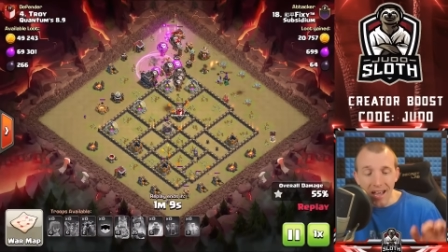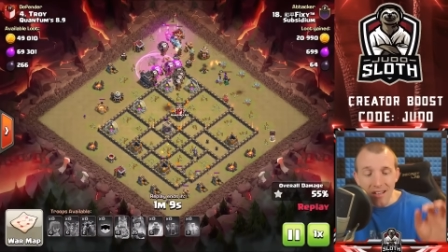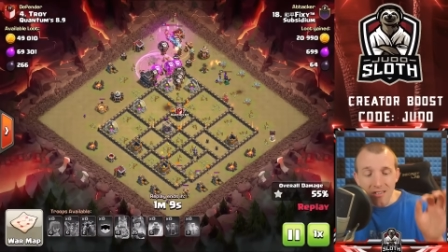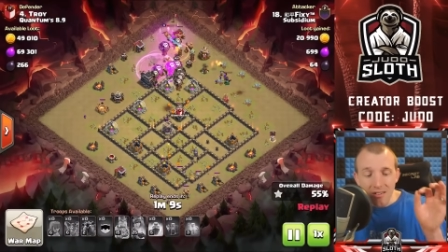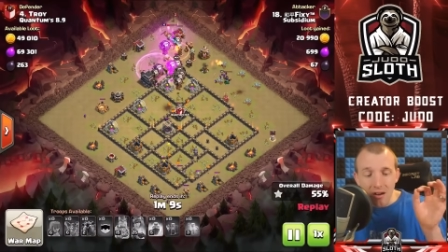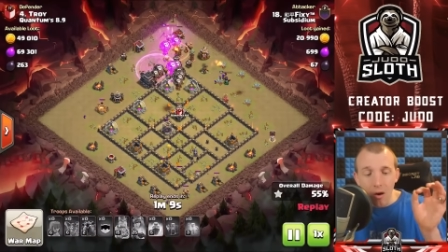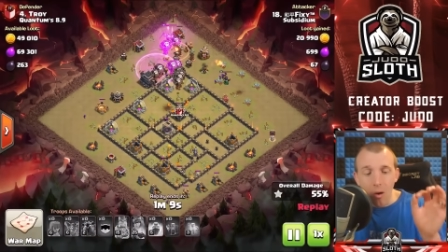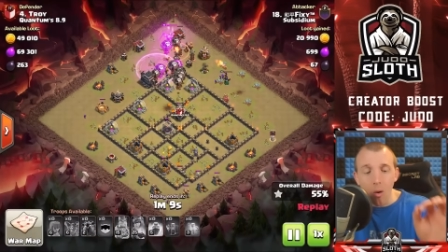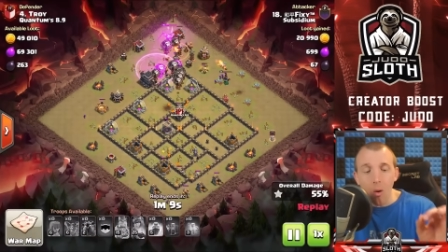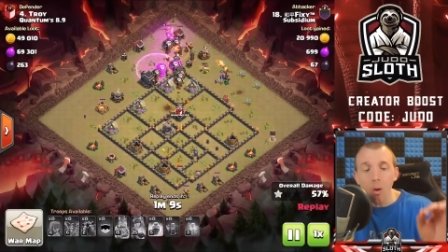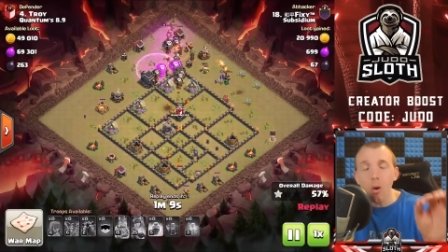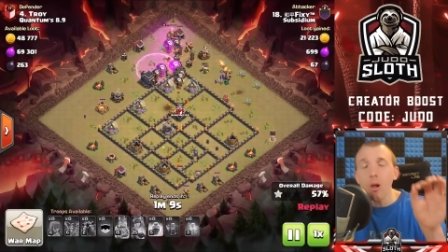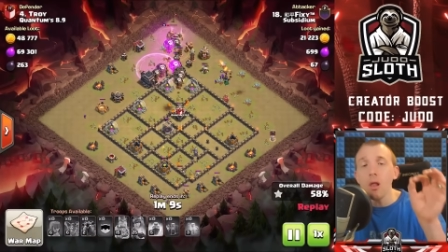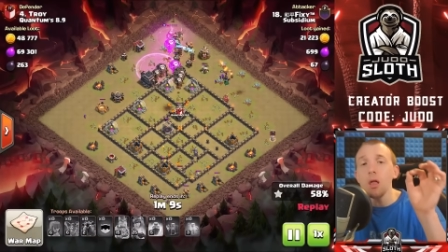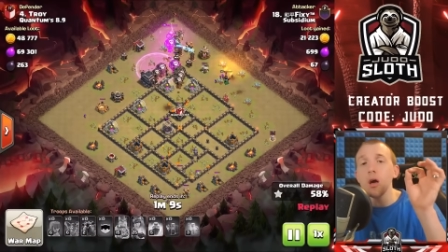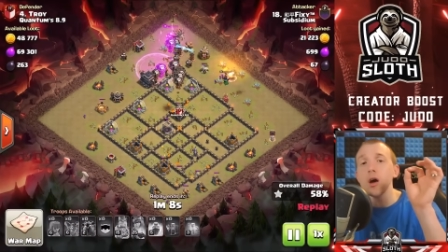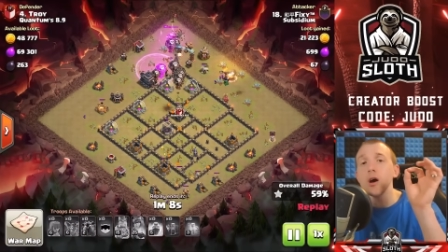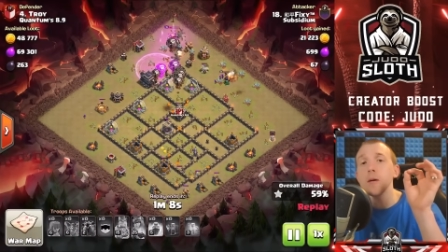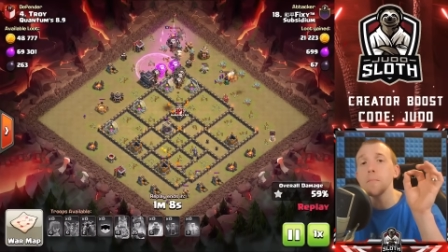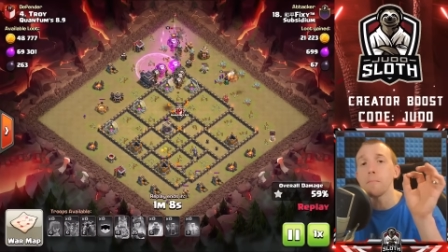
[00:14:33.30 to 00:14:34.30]
it's
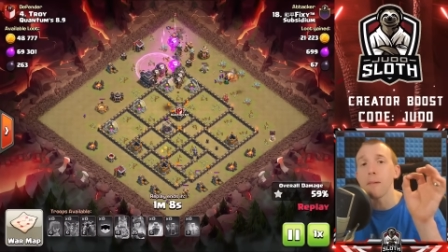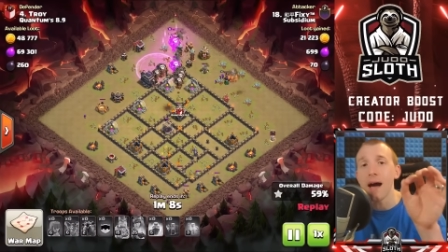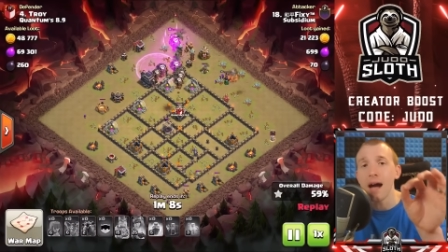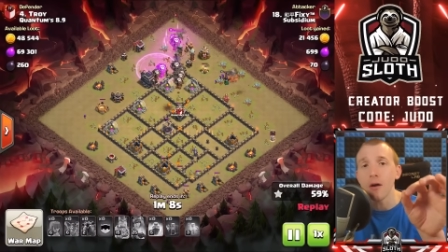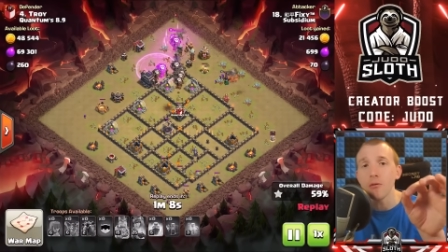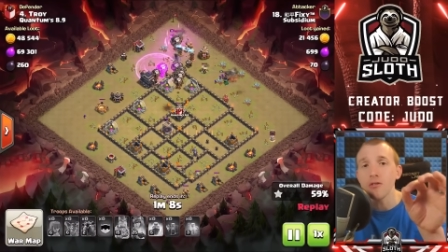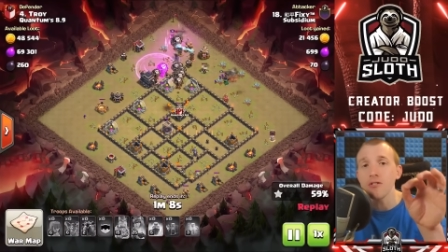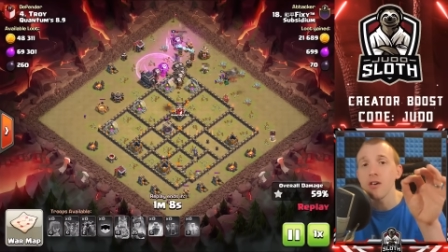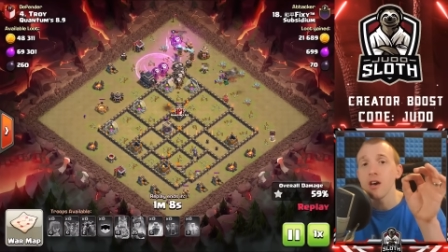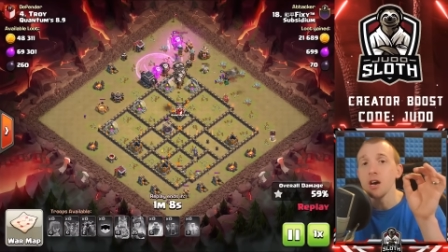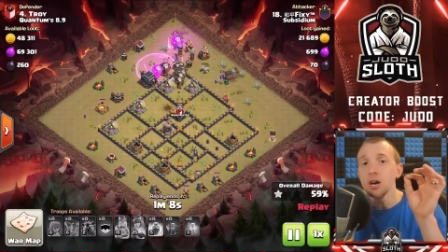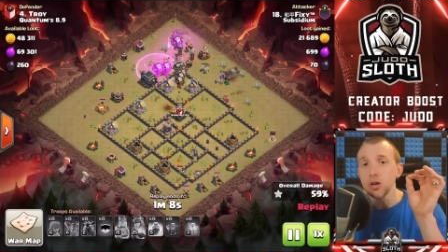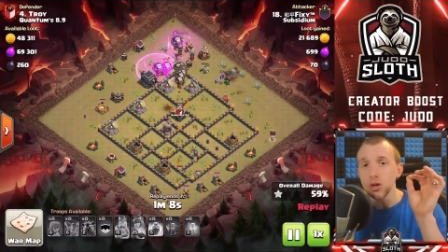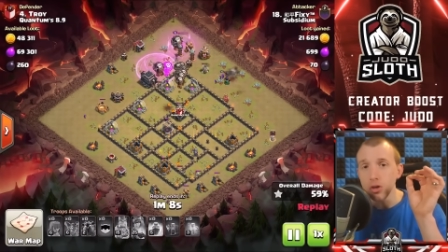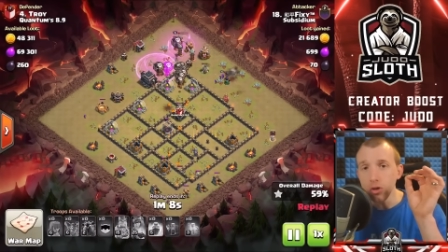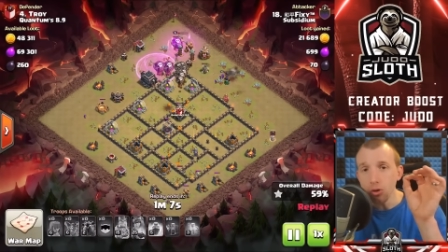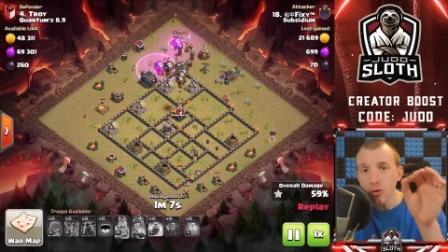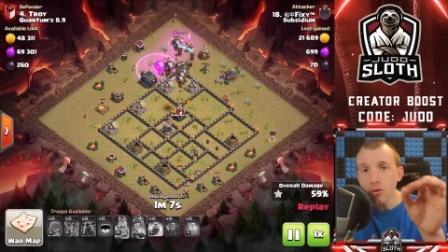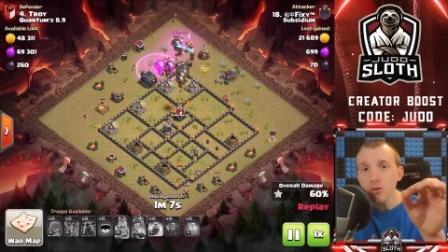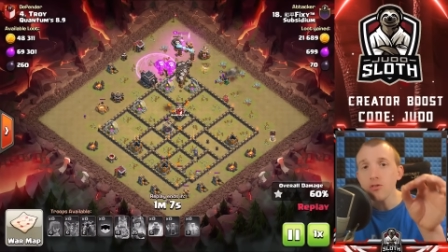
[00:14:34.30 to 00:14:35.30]
all about
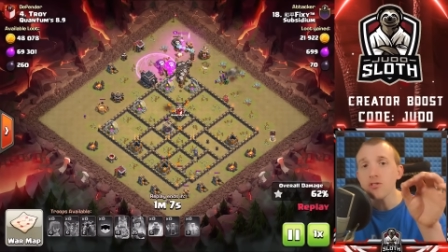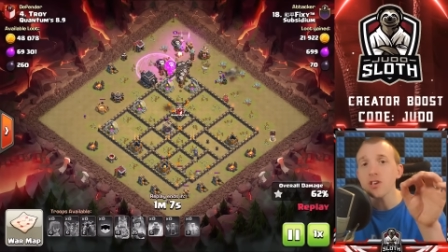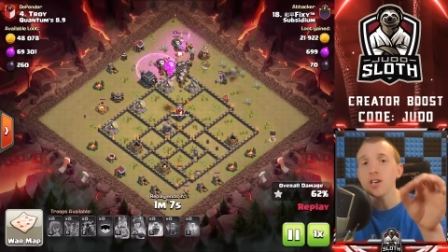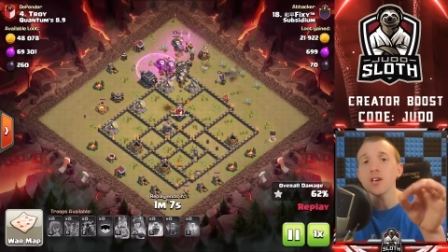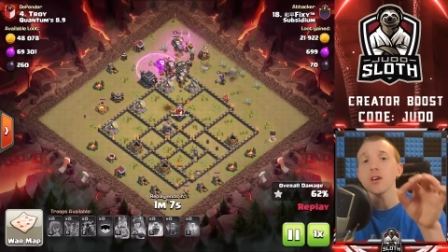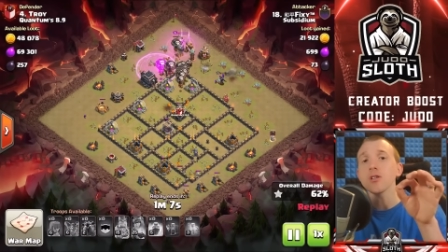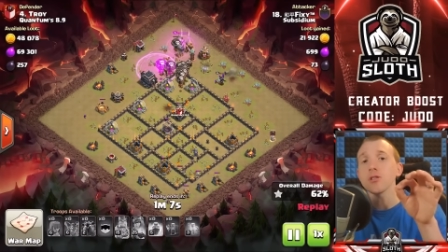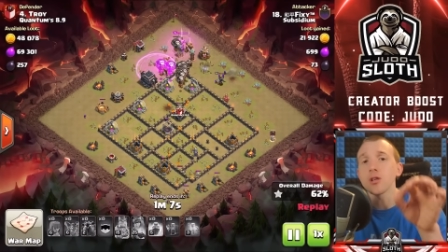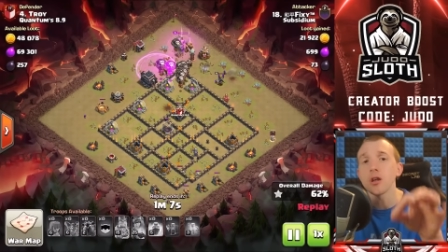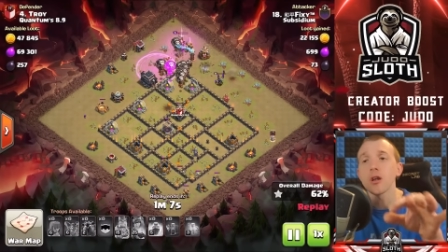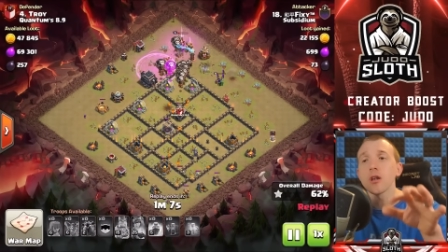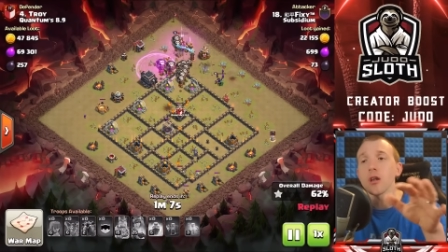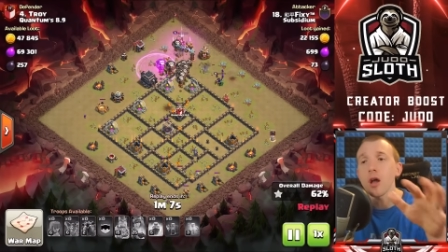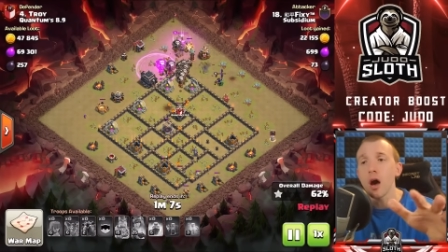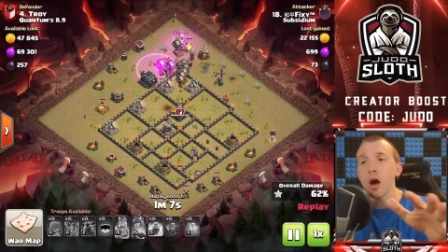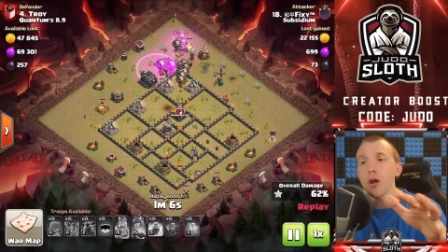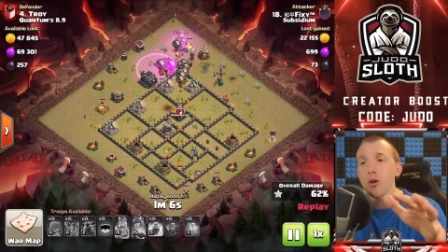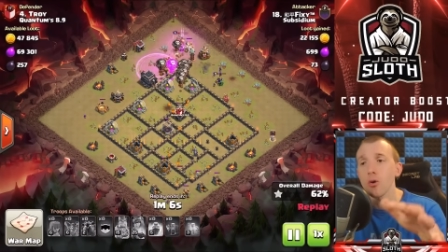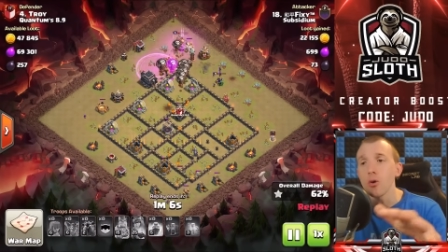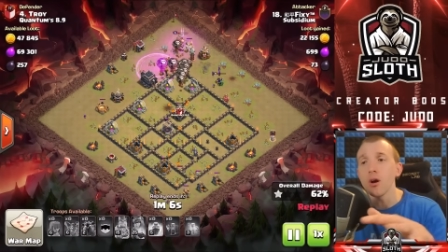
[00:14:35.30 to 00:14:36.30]
using the
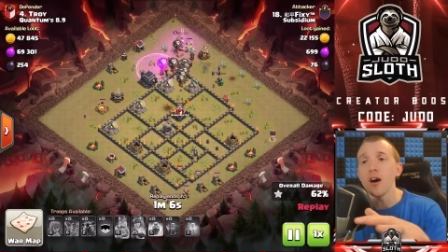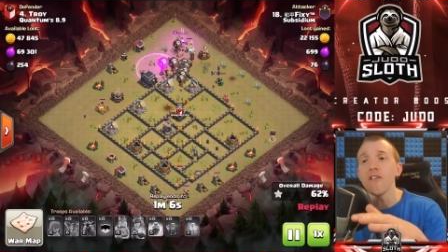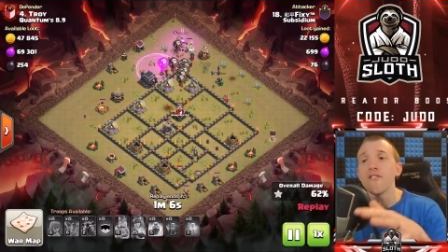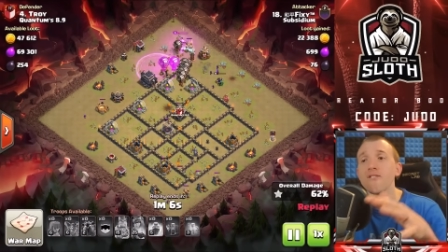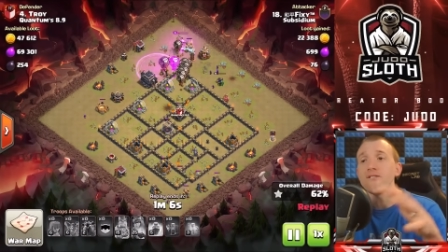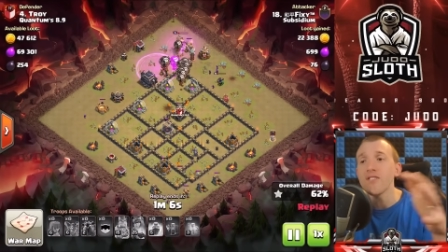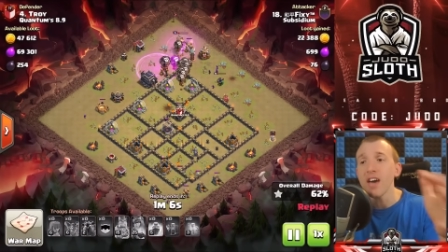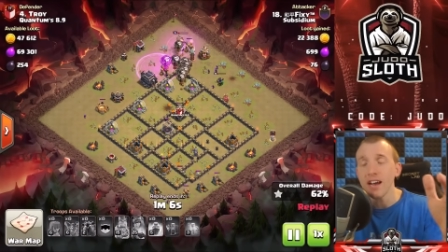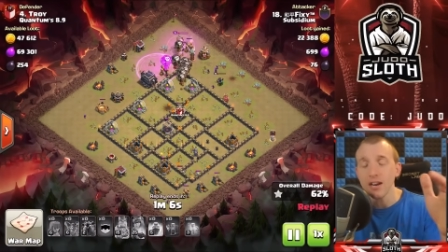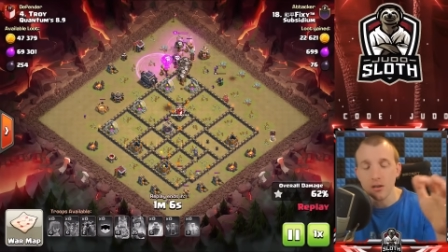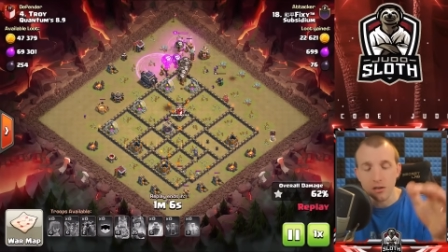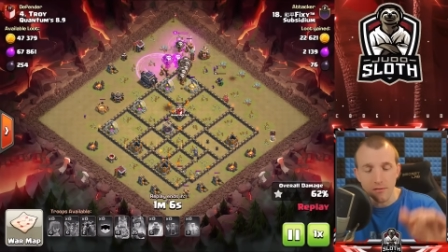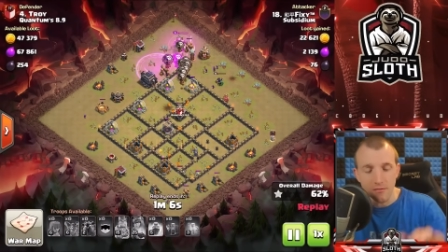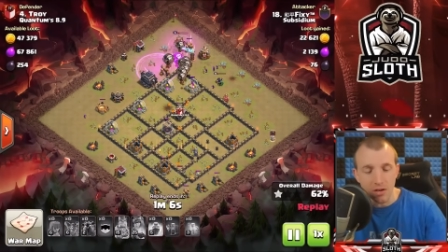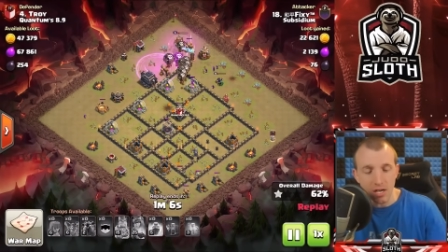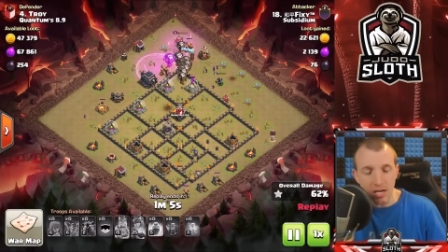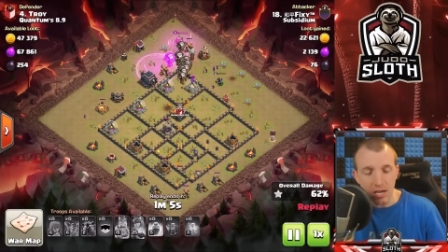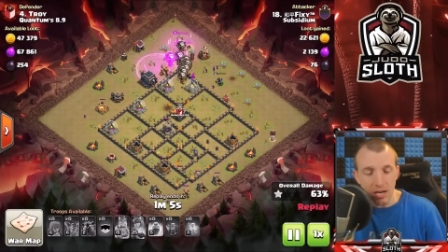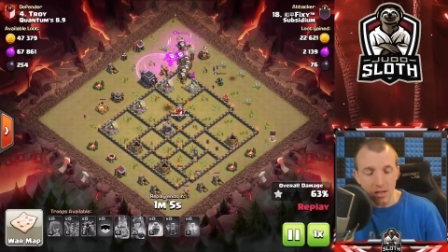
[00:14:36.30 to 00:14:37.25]
Lalo effectively,